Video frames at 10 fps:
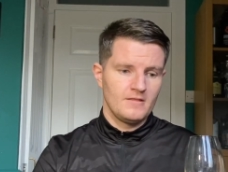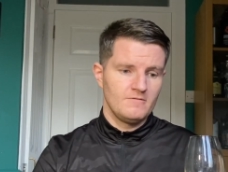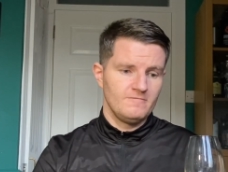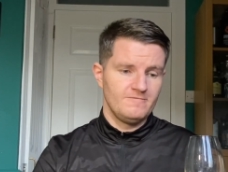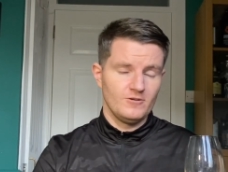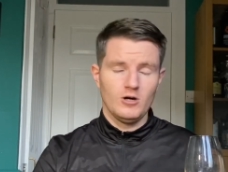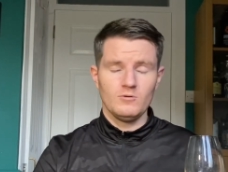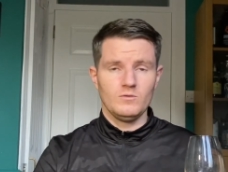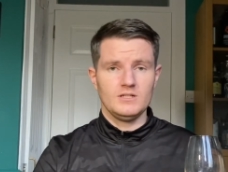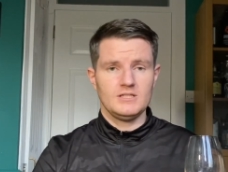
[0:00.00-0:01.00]

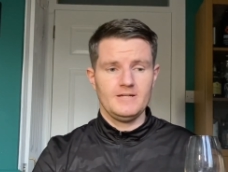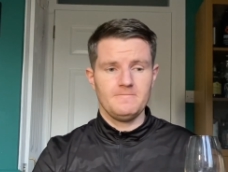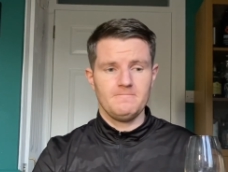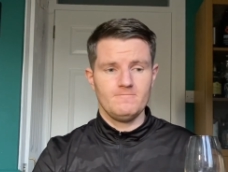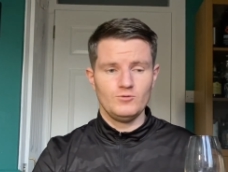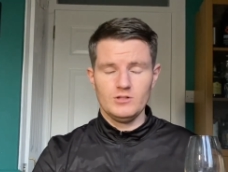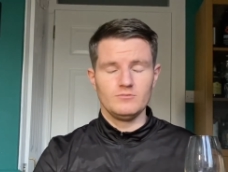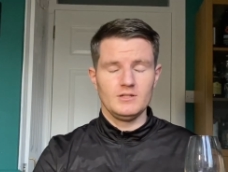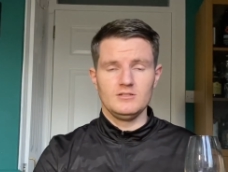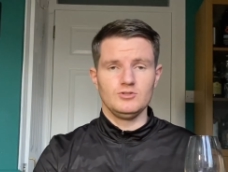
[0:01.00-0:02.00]
Phenomenal whiskey. Really,
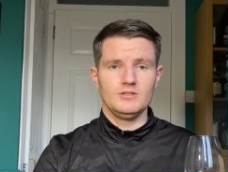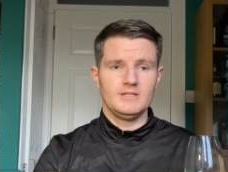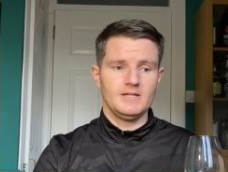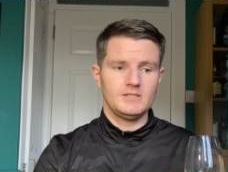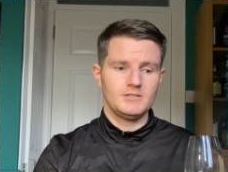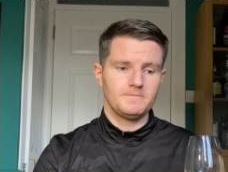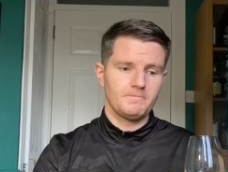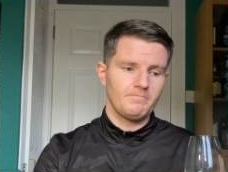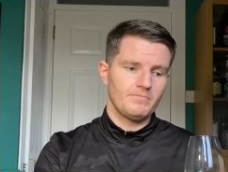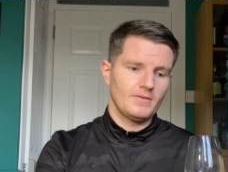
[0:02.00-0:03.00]
really enjoyed this.
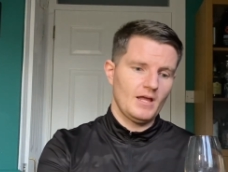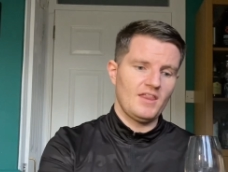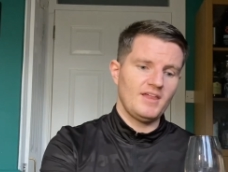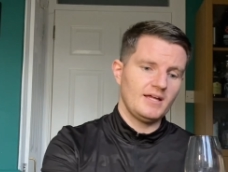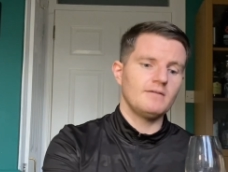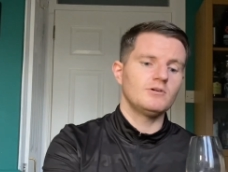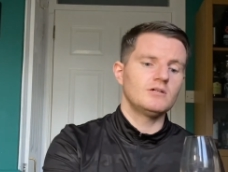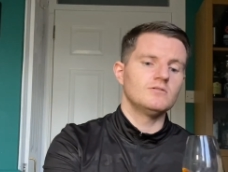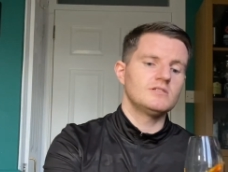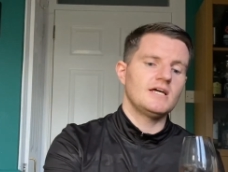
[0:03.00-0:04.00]
I think I'm going to
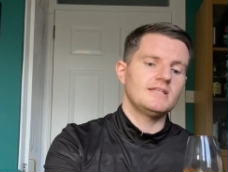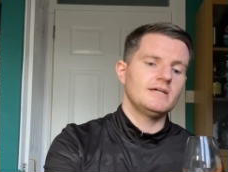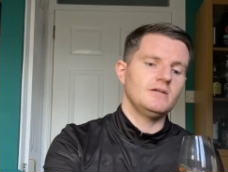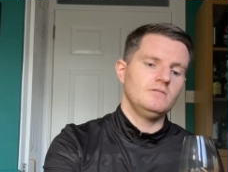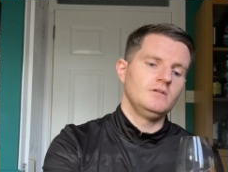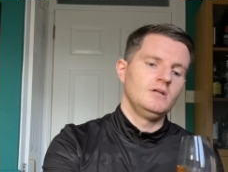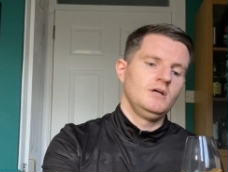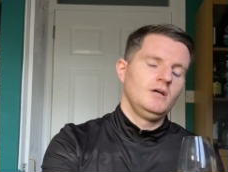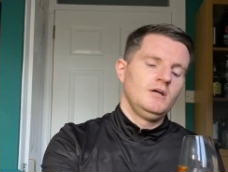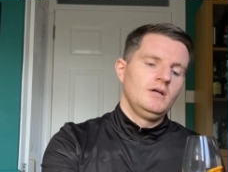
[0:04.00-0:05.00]
go and sit down.
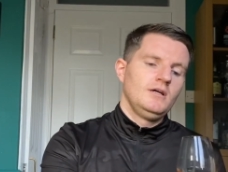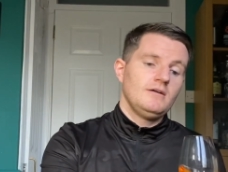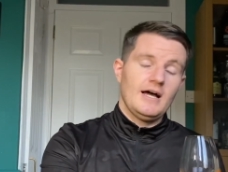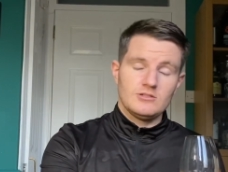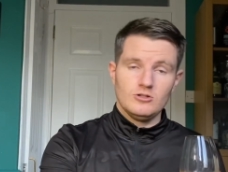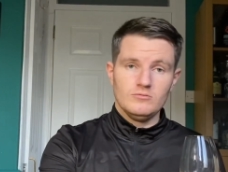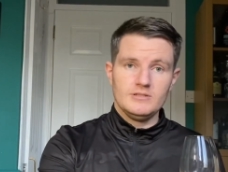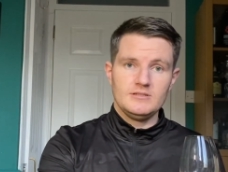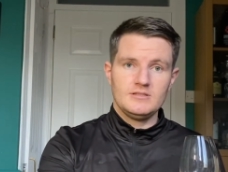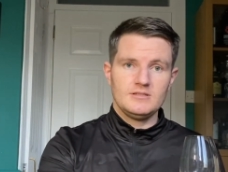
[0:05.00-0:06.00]
As
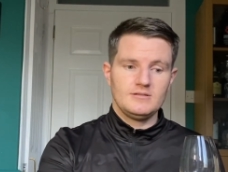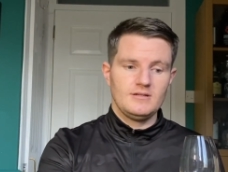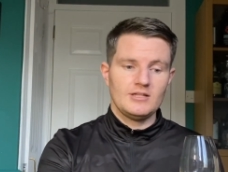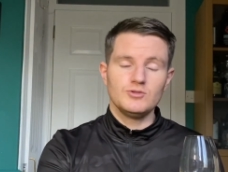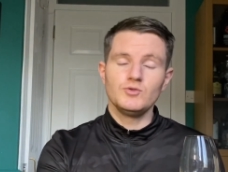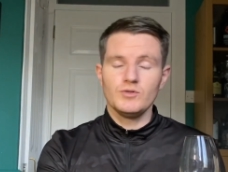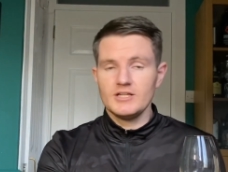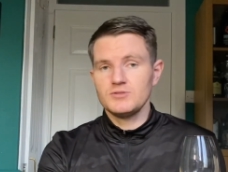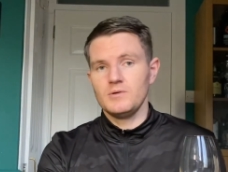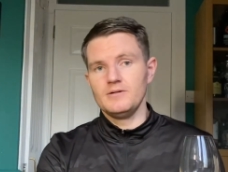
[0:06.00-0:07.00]
always, I do know
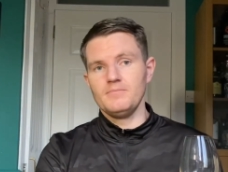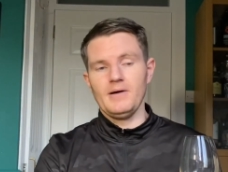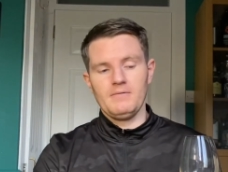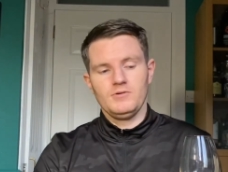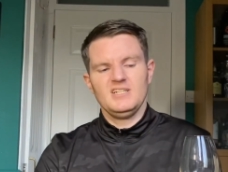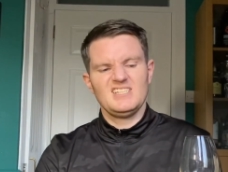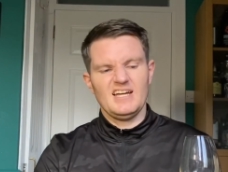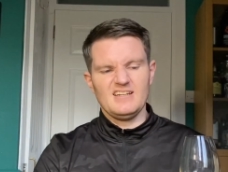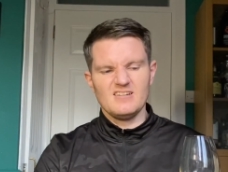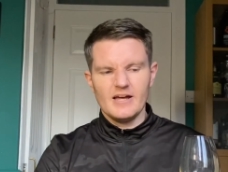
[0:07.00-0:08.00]
this one, but I'm going to sit
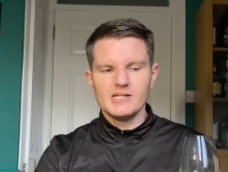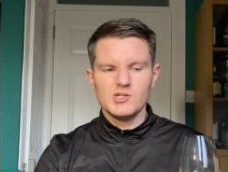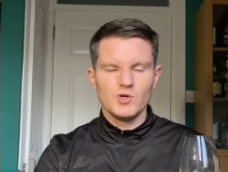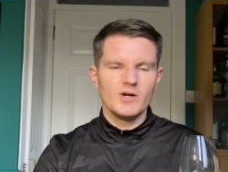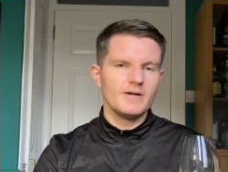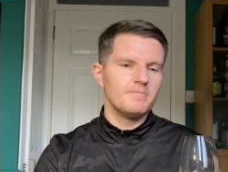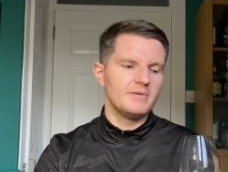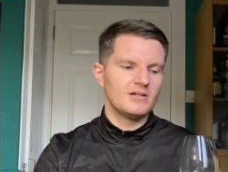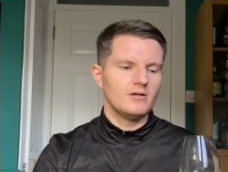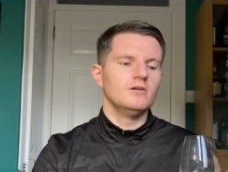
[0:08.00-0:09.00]
and enjoy it
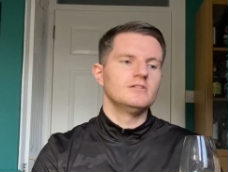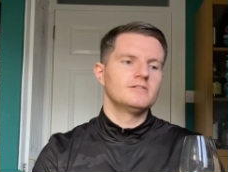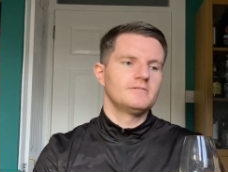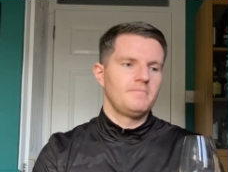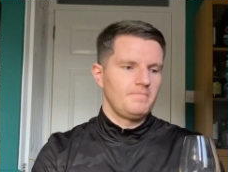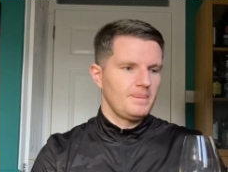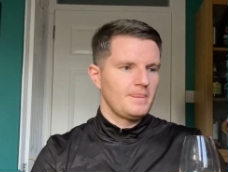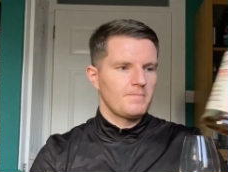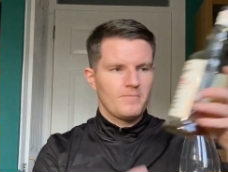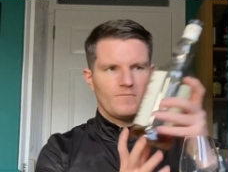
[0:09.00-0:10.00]
because,
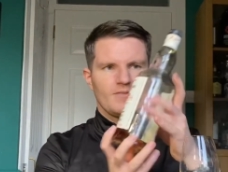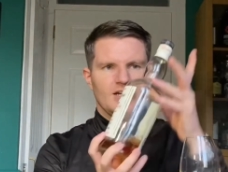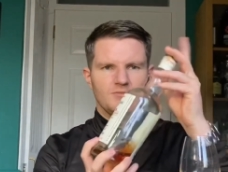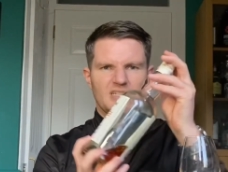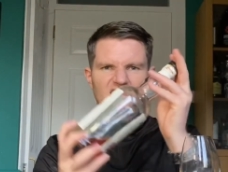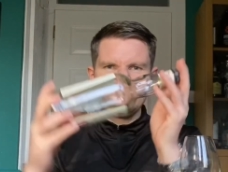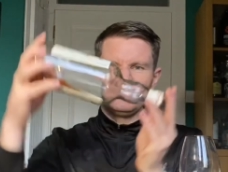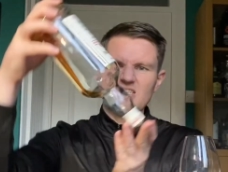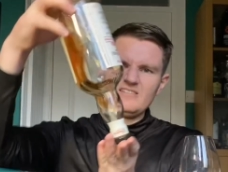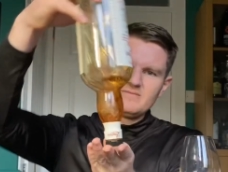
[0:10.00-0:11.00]
as we can see,